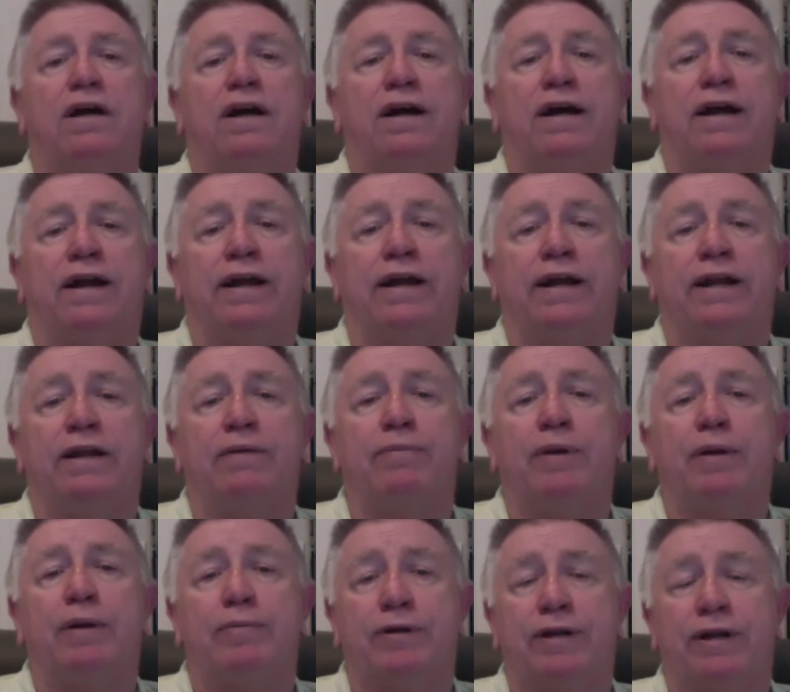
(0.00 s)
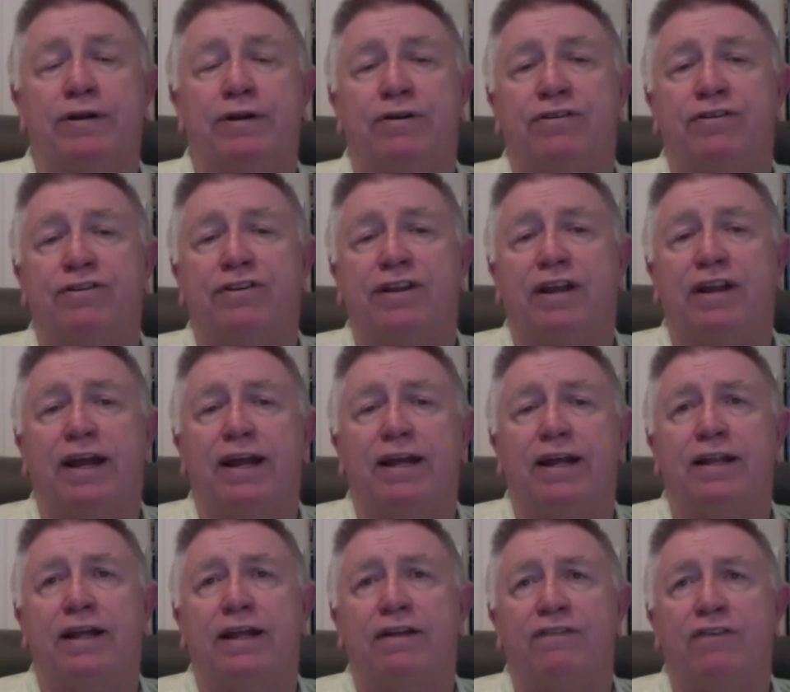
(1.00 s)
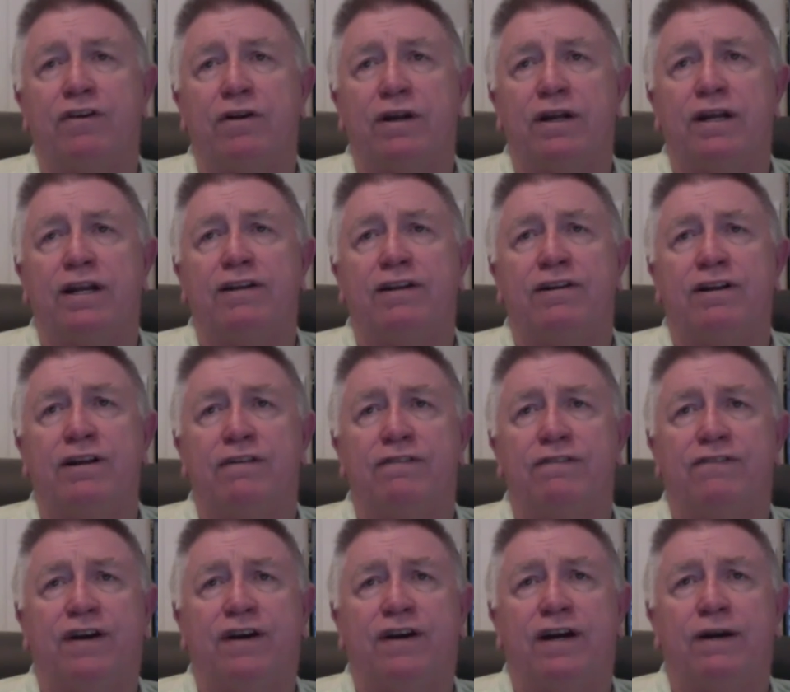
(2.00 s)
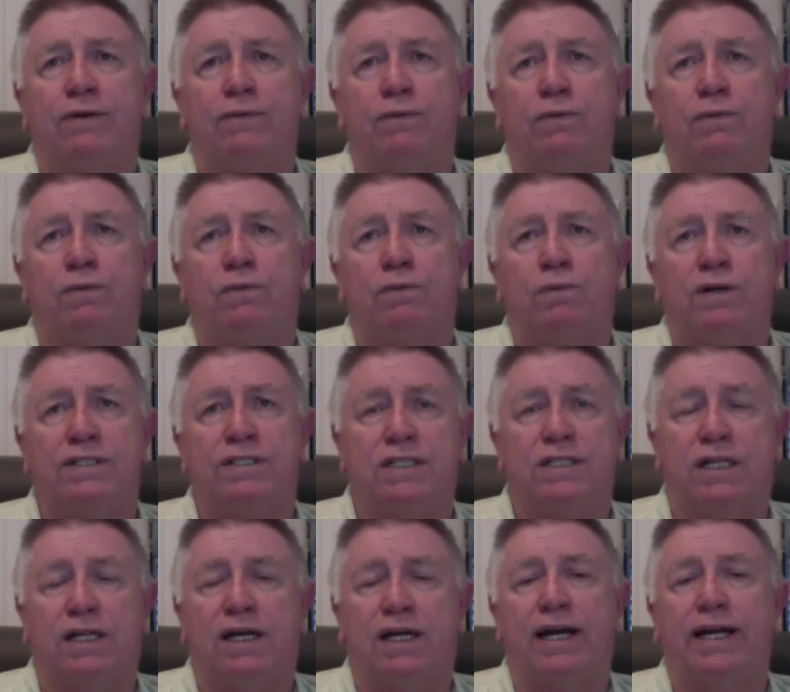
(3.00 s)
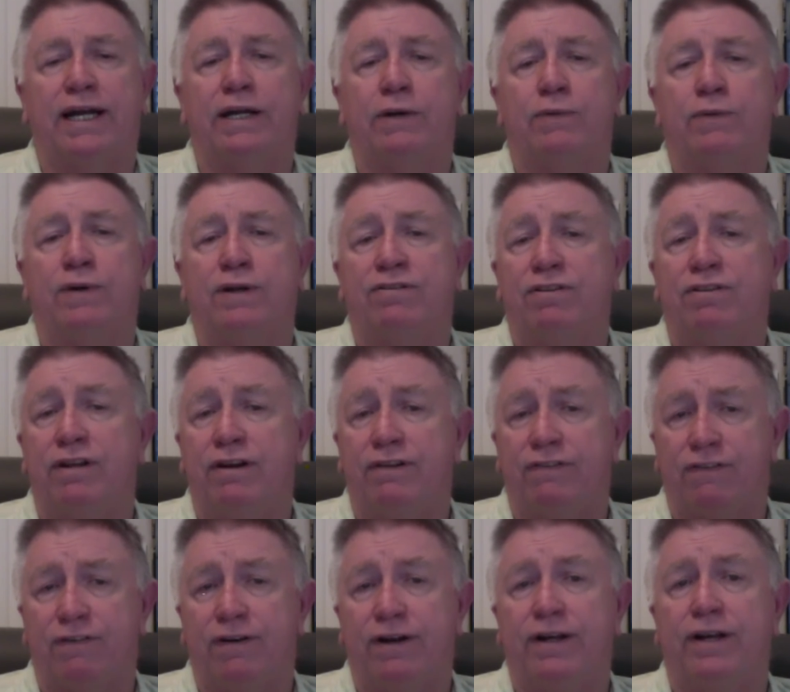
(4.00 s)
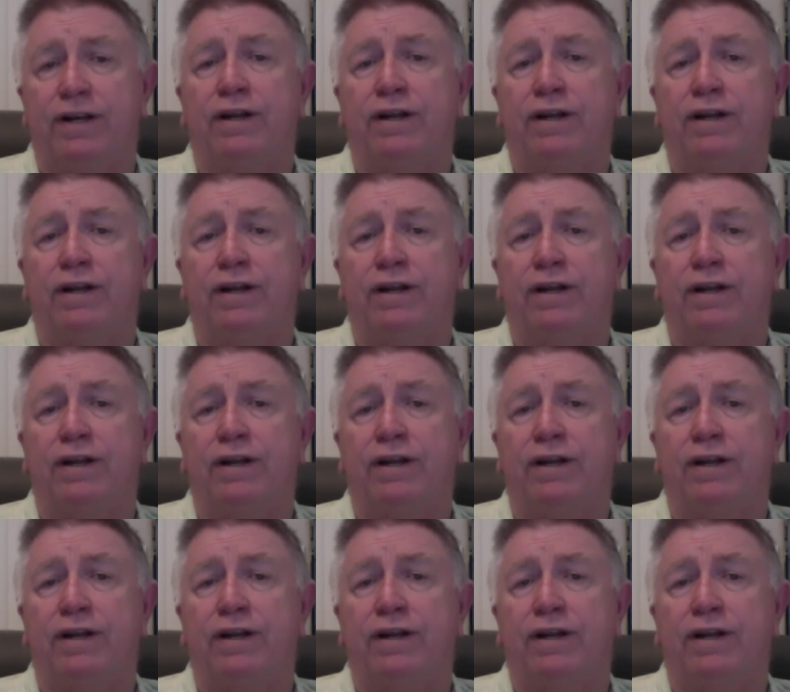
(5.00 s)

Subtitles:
And getting people to understand that if you can identify what's like and what's different,